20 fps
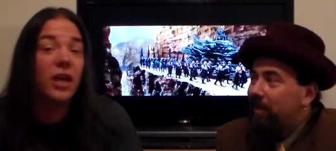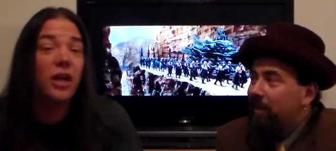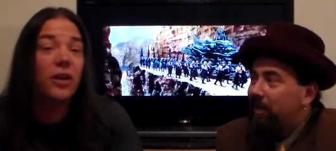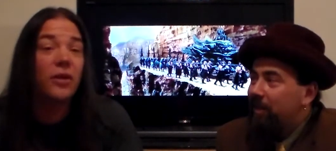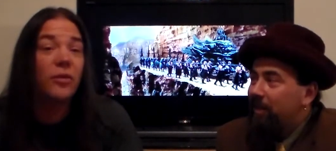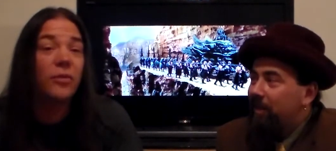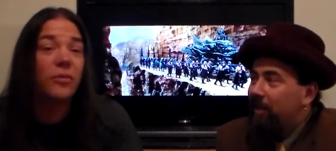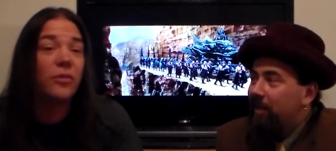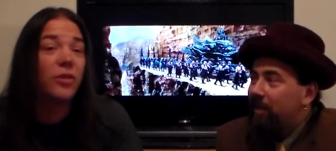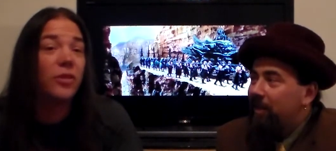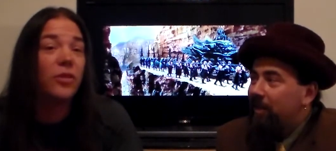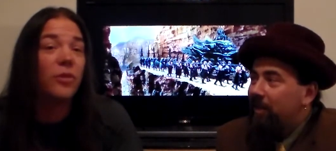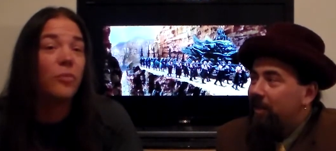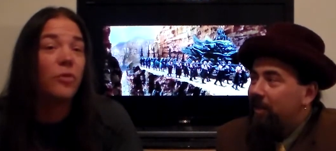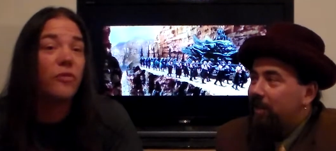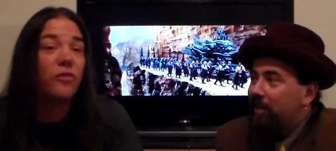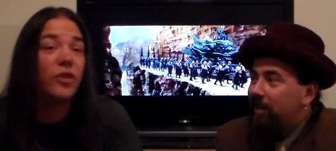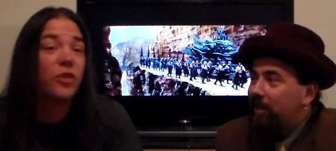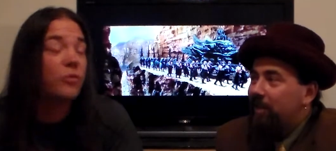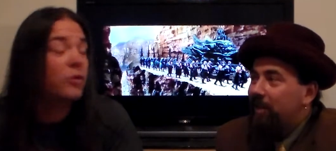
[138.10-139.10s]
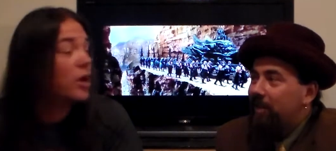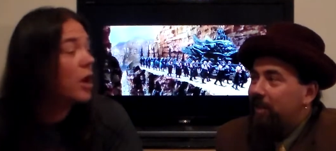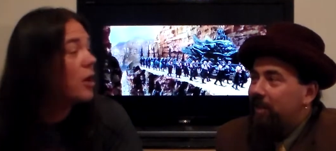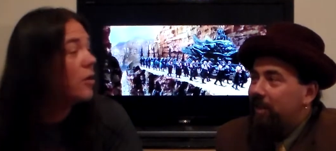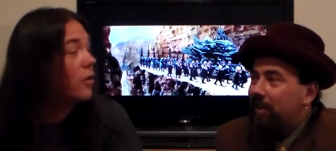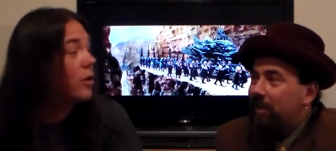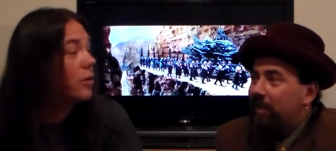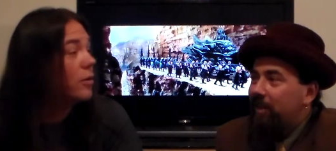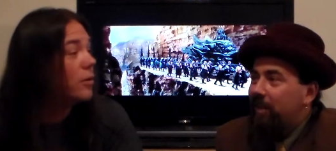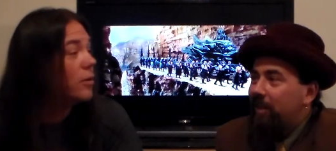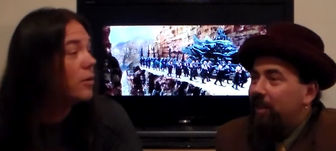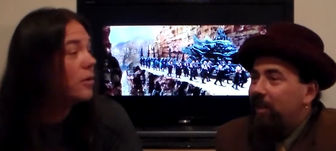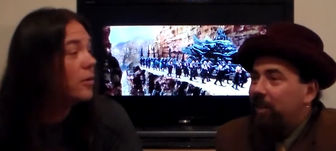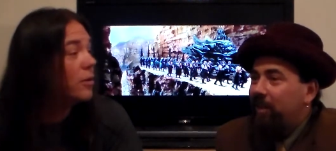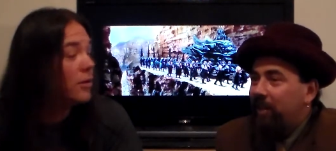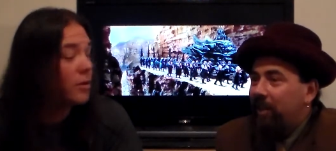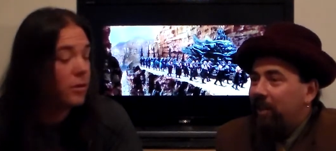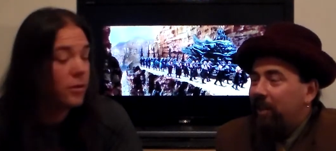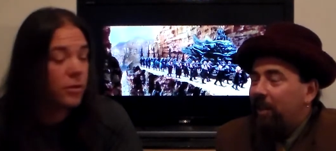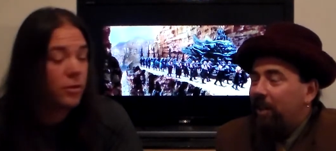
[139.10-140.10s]
Speaker 1: in the movie 300.
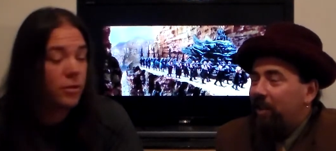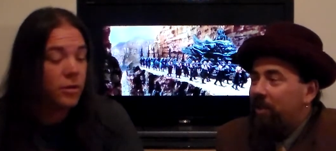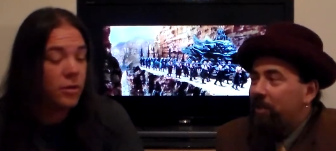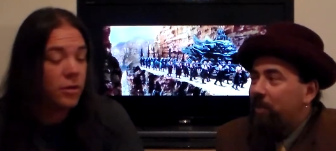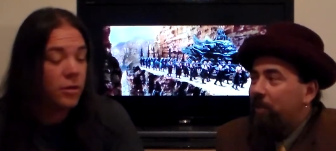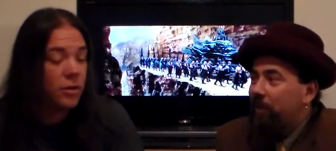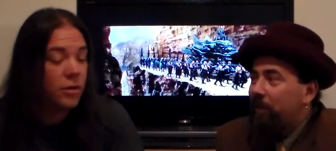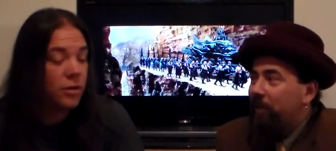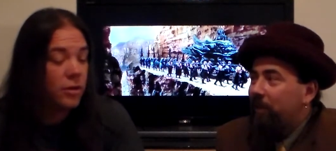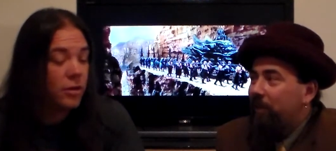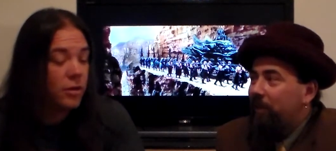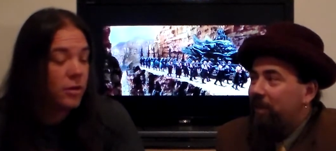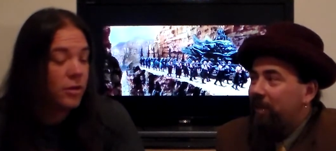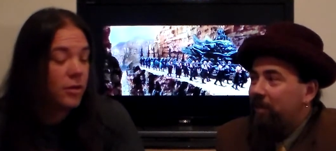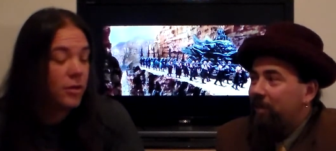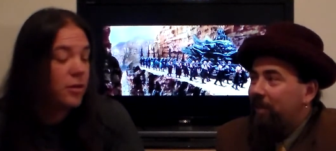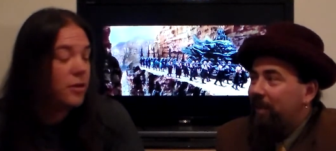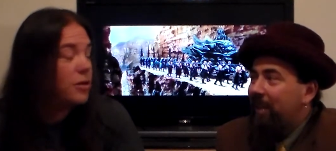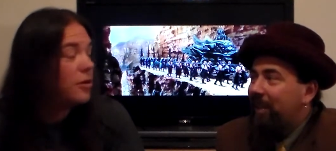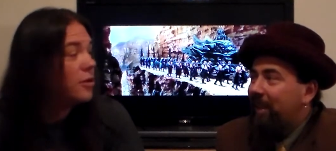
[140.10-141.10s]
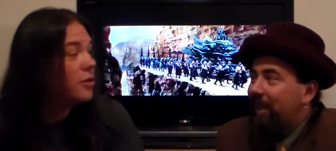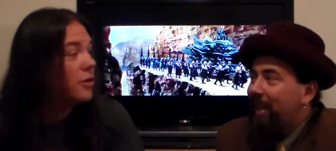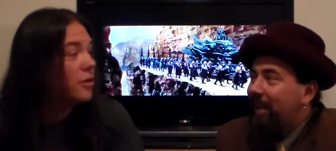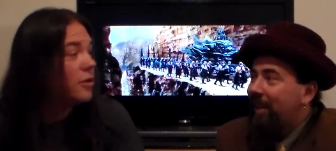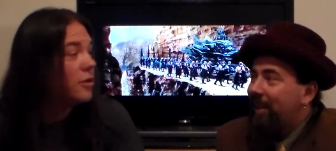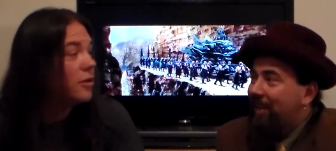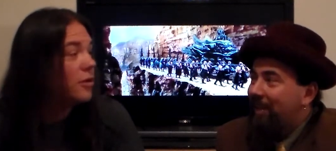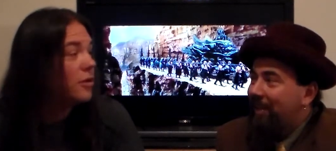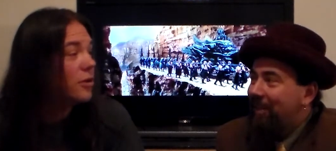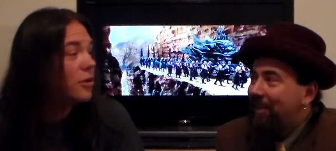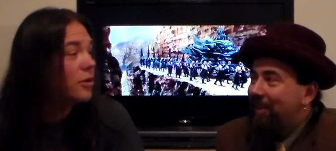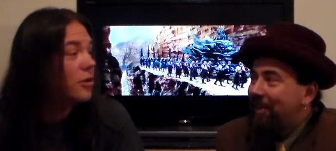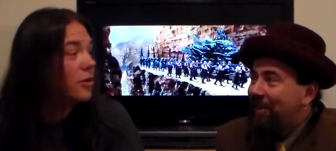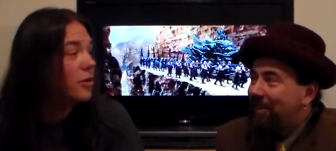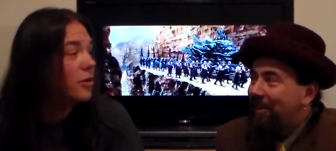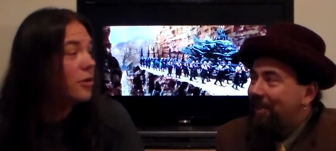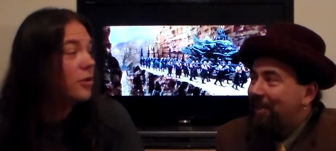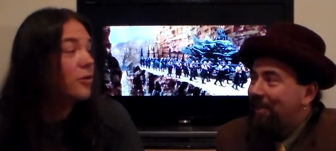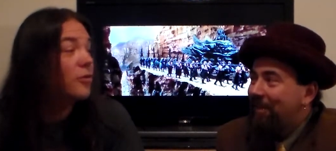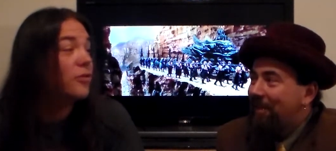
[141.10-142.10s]
You
Speaker 2: need a lot of support for something like that.
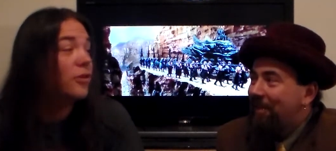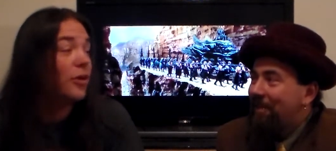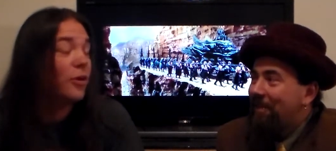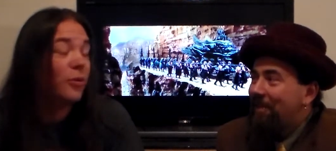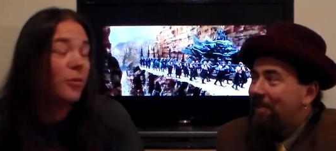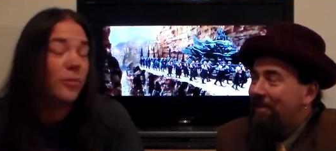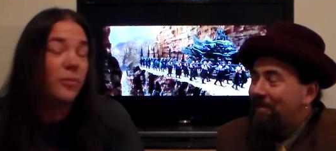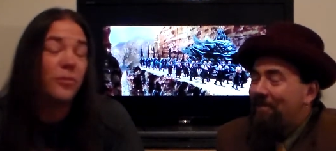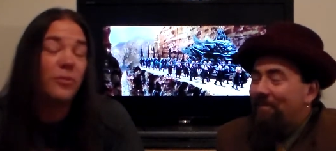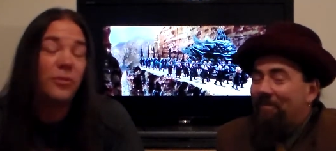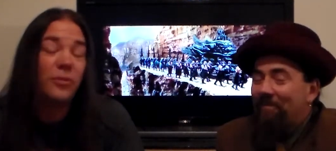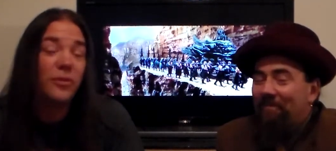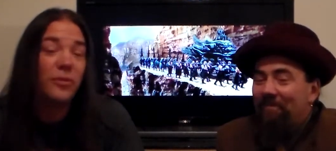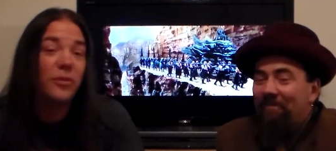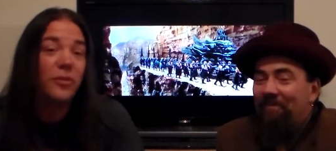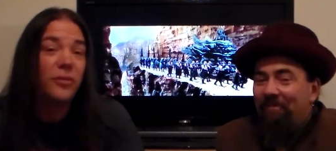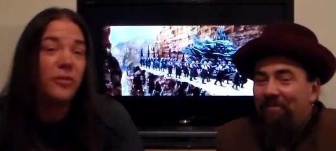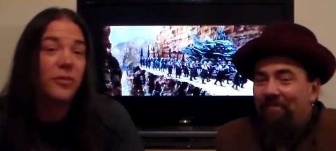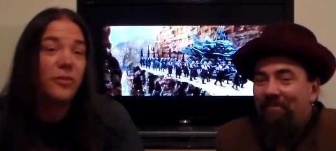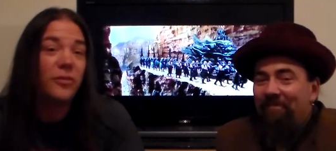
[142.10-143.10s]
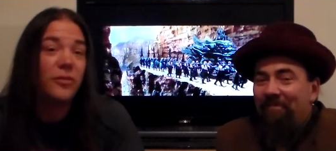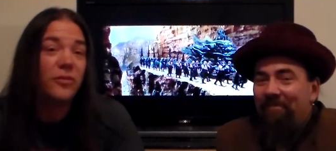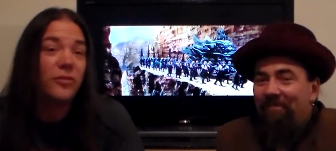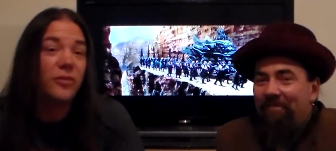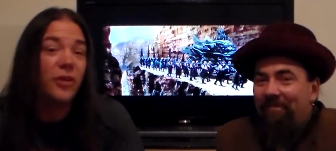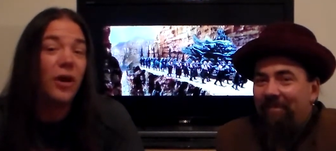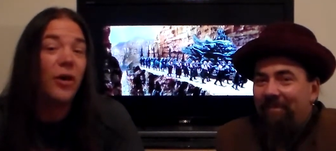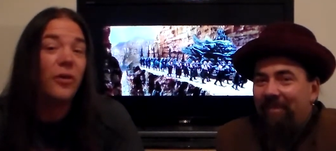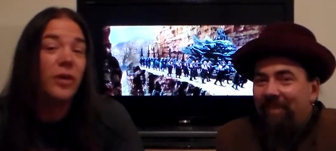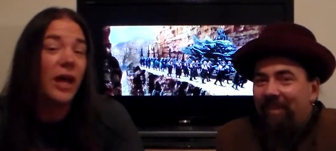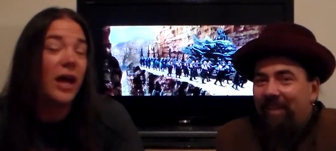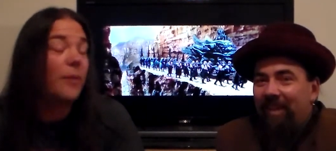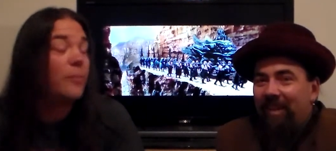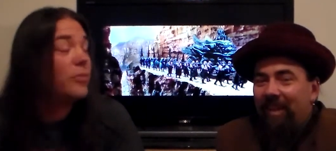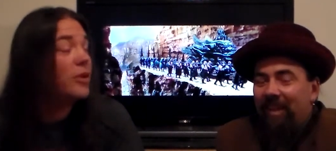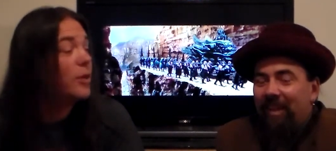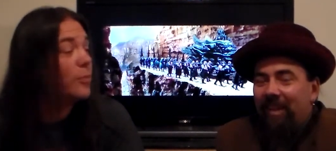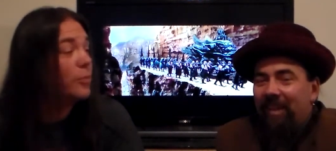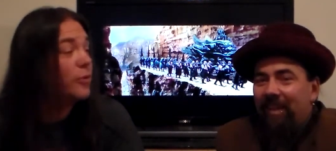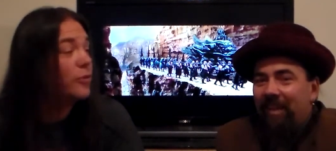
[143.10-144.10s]
Speaker 1: You do. So yeah,
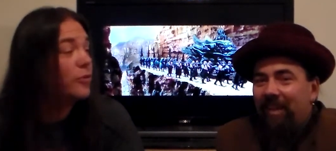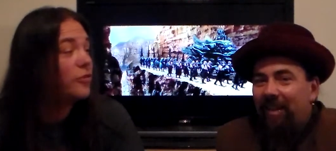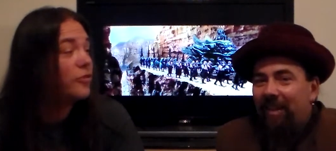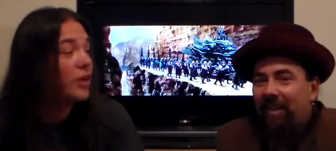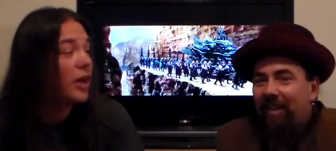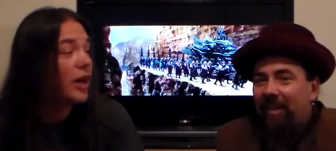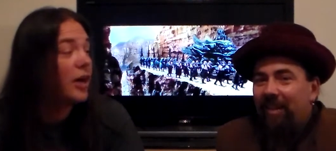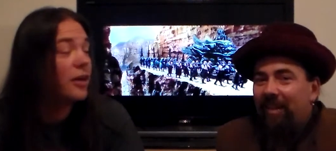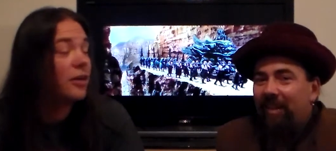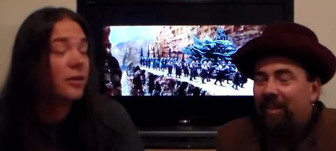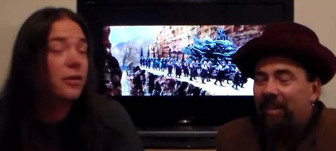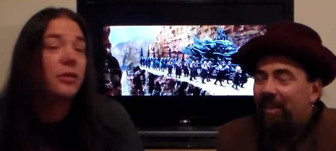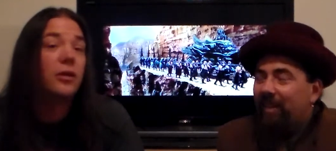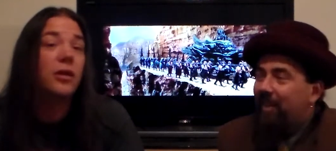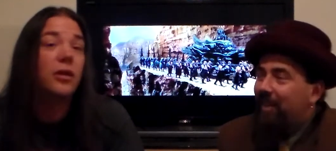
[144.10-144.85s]
people who suck,